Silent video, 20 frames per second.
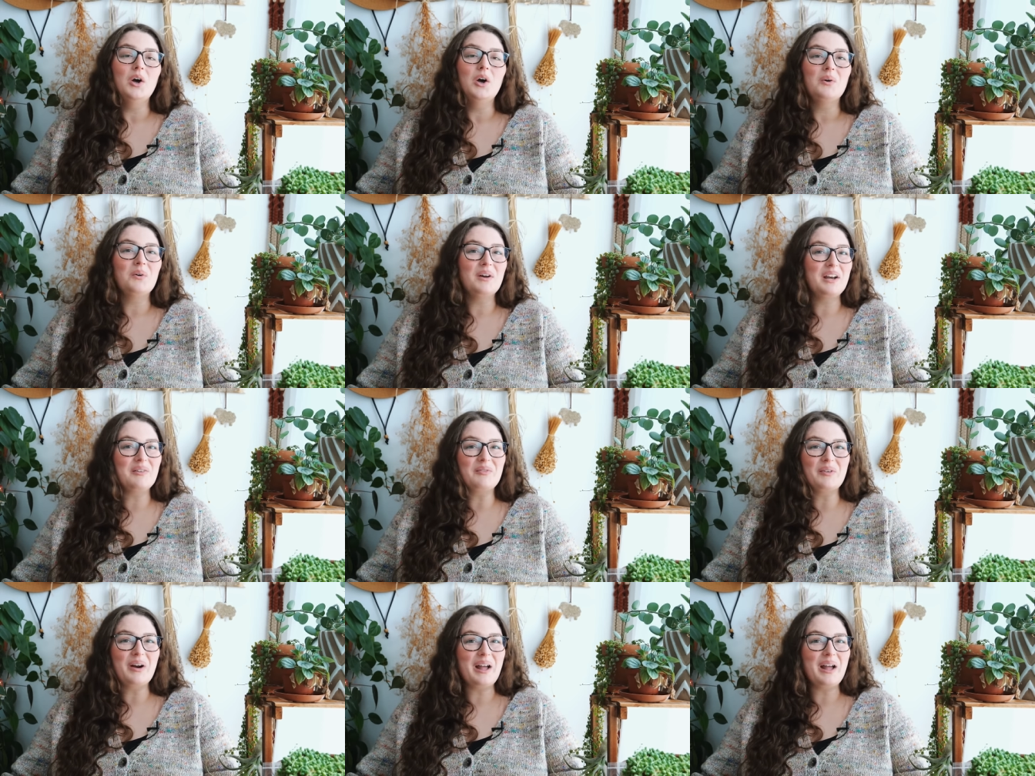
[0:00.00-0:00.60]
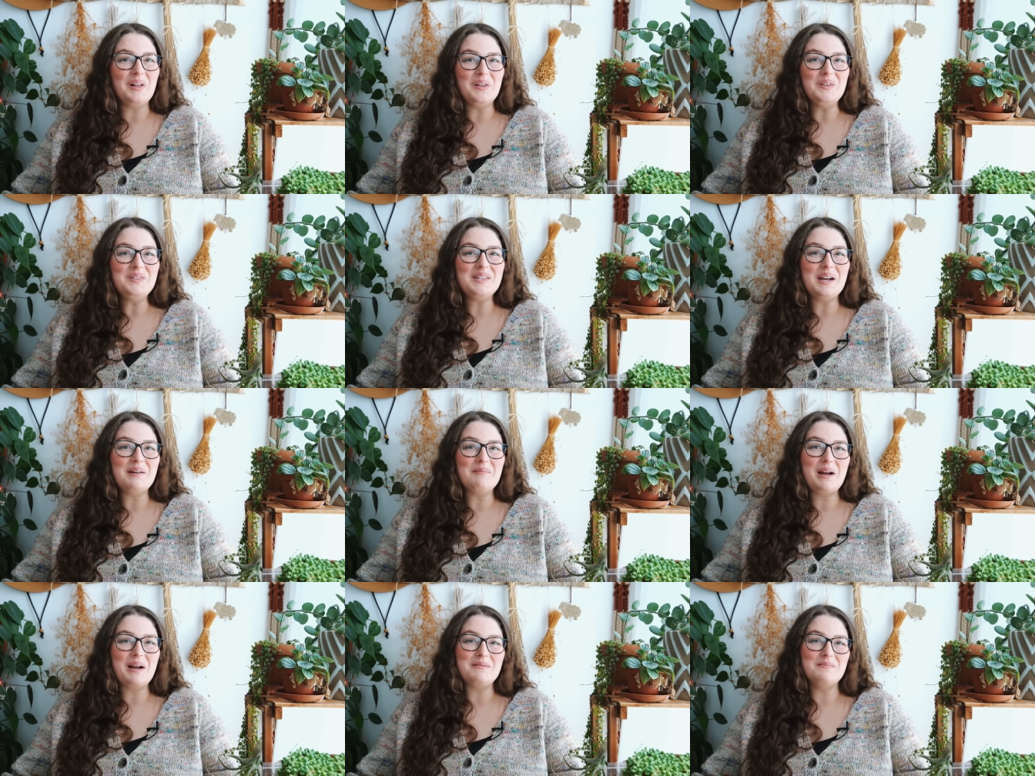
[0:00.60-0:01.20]
whatever else
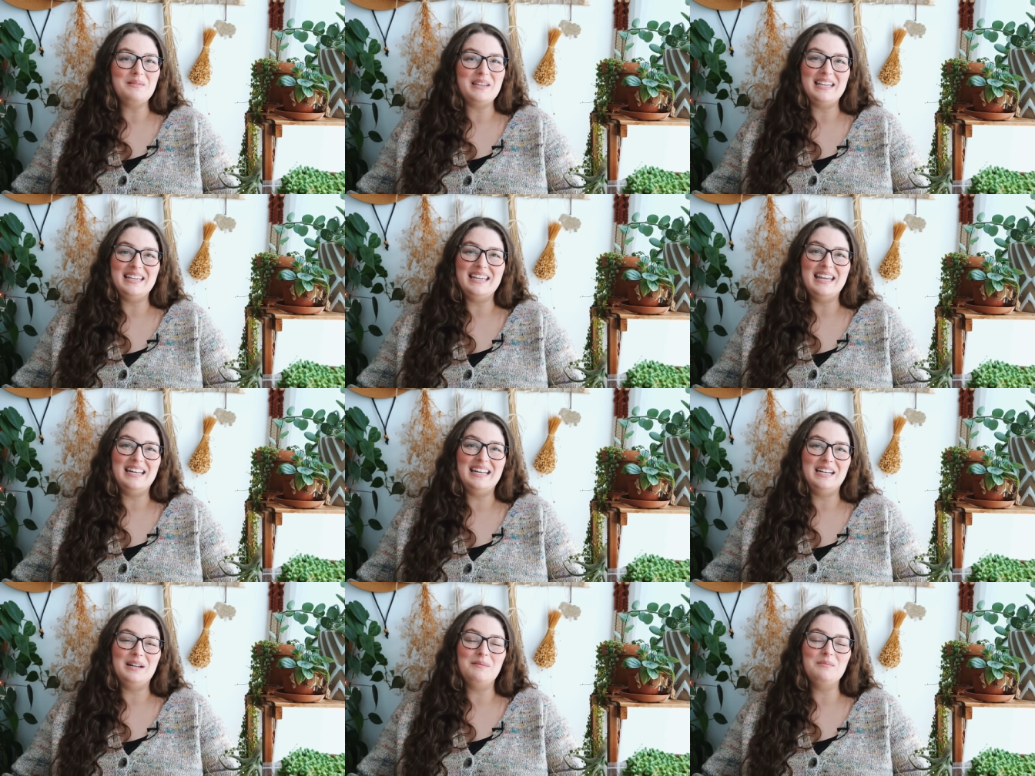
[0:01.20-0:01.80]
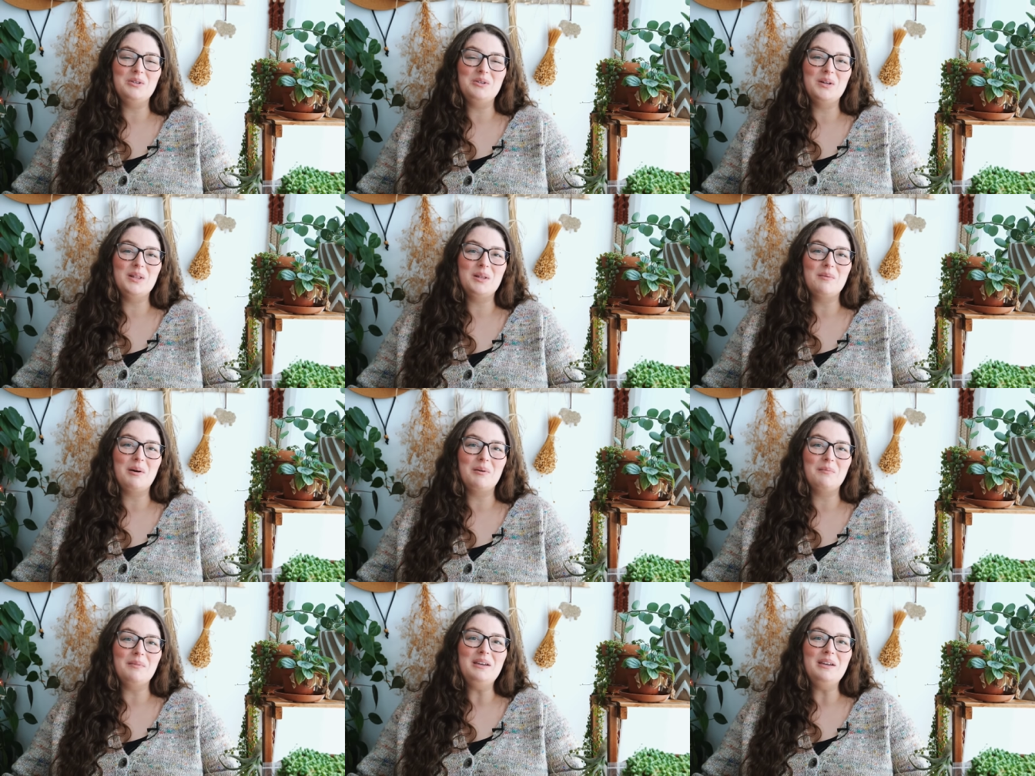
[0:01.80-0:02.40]
I might be getting up to at the
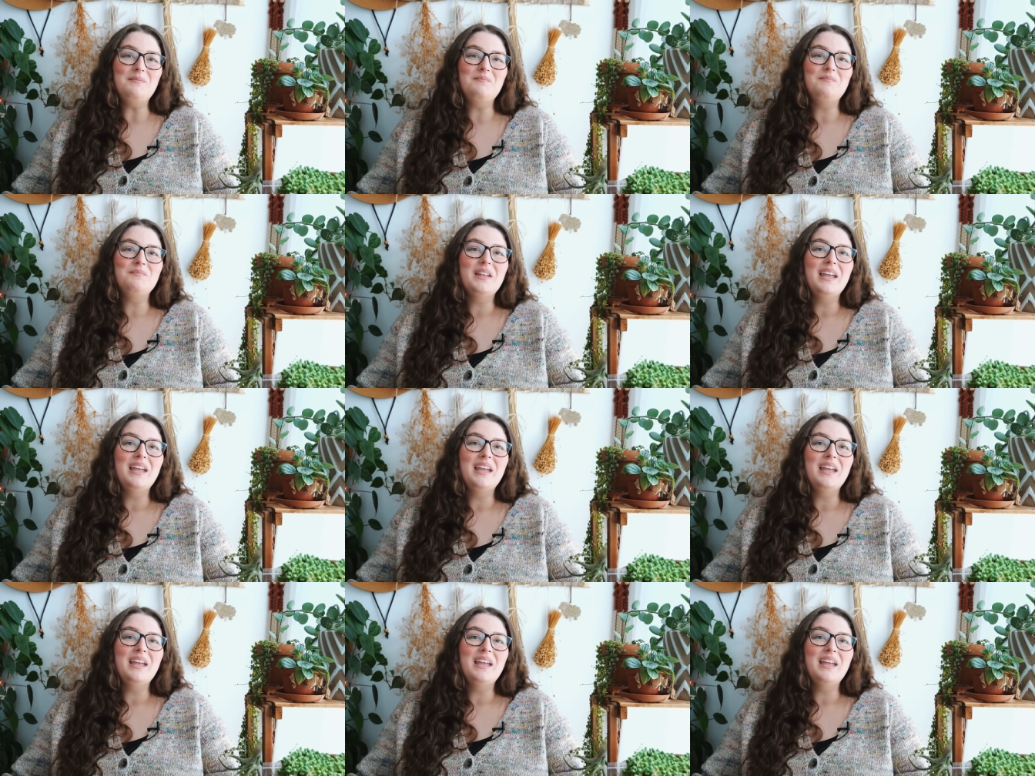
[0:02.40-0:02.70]
moment.